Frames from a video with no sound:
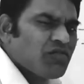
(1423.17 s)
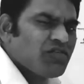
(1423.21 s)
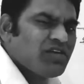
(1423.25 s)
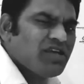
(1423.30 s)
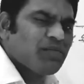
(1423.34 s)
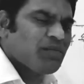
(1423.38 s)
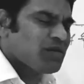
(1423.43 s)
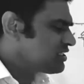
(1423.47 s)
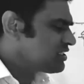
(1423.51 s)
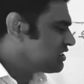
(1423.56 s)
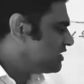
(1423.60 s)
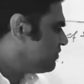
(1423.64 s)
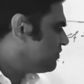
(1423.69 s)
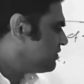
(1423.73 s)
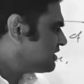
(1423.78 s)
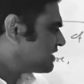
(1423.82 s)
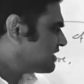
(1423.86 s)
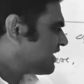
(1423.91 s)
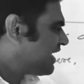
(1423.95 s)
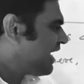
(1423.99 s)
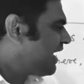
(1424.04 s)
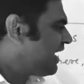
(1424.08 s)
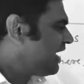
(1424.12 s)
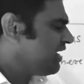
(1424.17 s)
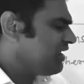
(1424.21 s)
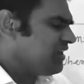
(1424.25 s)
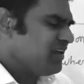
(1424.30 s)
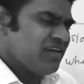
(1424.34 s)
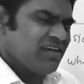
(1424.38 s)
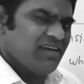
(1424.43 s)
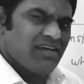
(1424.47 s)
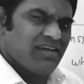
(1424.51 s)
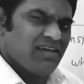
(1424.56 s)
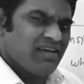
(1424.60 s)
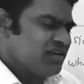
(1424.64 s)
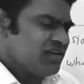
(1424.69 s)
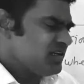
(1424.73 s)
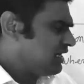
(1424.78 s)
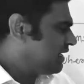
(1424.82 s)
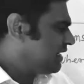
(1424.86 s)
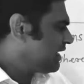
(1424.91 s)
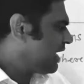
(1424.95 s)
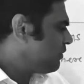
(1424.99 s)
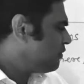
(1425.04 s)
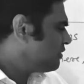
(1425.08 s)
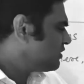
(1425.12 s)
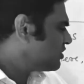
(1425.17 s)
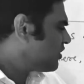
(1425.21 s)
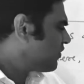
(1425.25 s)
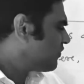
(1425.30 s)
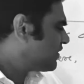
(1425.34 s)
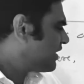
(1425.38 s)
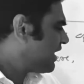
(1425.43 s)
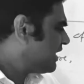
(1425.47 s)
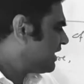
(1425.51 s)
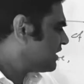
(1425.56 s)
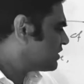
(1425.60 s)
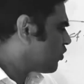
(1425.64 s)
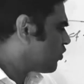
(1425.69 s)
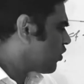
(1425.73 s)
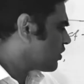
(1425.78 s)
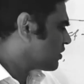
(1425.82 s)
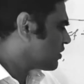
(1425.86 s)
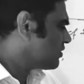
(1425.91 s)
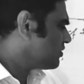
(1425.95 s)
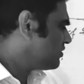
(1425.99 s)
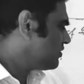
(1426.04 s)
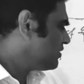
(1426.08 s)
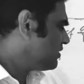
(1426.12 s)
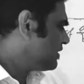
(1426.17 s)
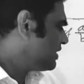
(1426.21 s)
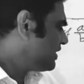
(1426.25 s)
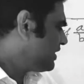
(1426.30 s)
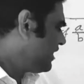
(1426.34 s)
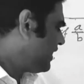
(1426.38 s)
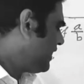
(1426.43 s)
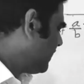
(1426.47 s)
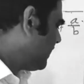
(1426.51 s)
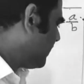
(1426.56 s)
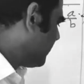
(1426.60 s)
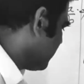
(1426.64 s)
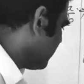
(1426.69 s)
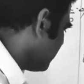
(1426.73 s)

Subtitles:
of E plus D means K, and dimension of K is what? T.